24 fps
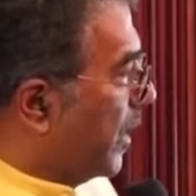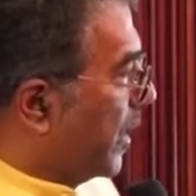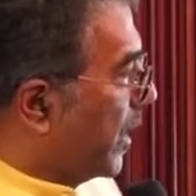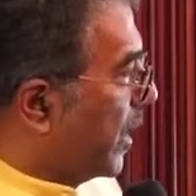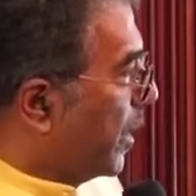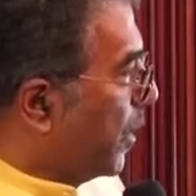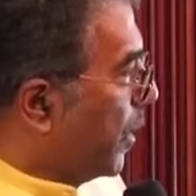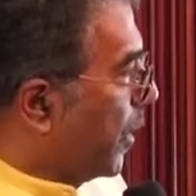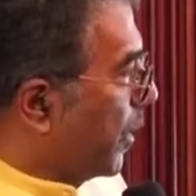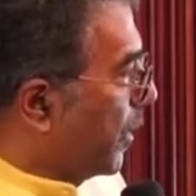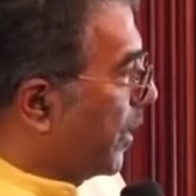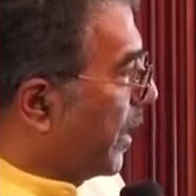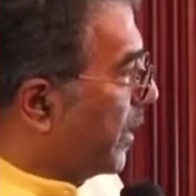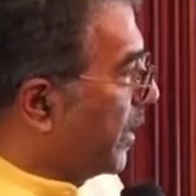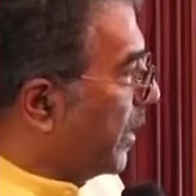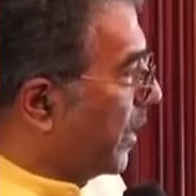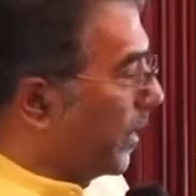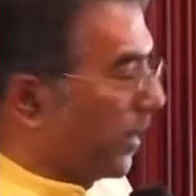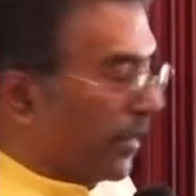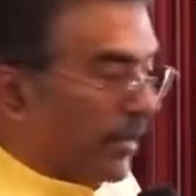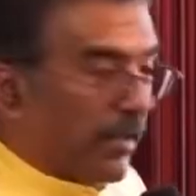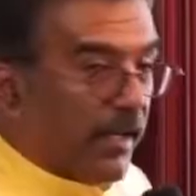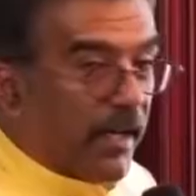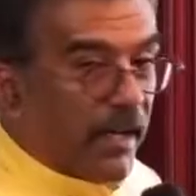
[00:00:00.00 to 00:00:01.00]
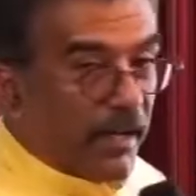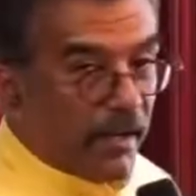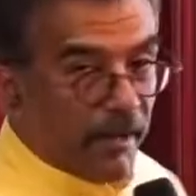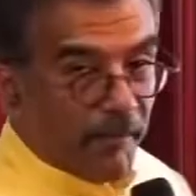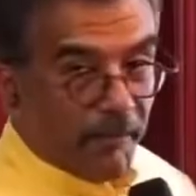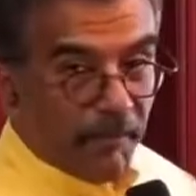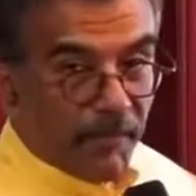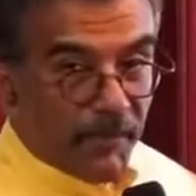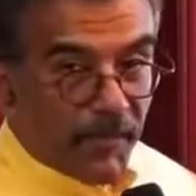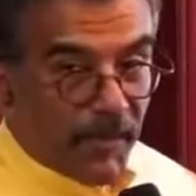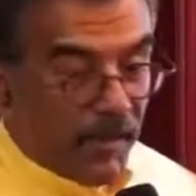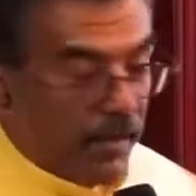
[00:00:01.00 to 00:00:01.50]
inaugurating
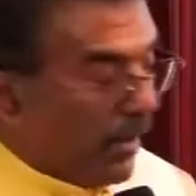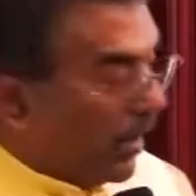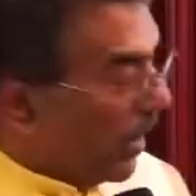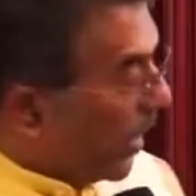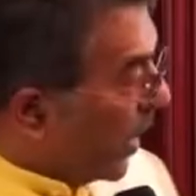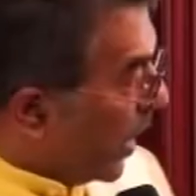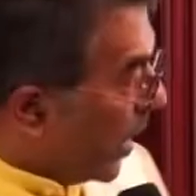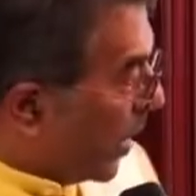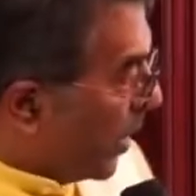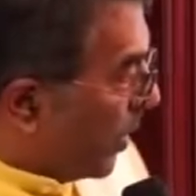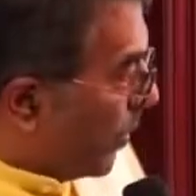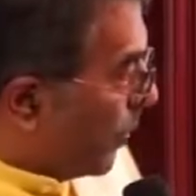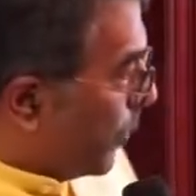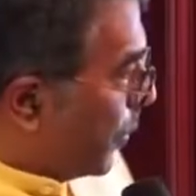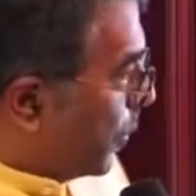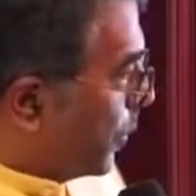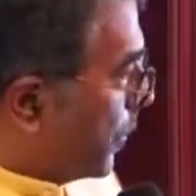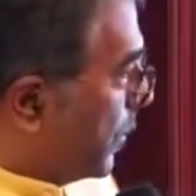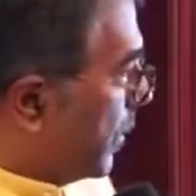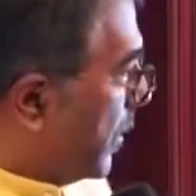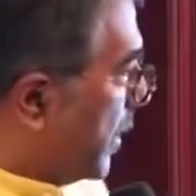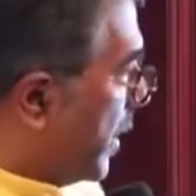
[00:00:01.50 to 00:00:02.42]
TI. And if you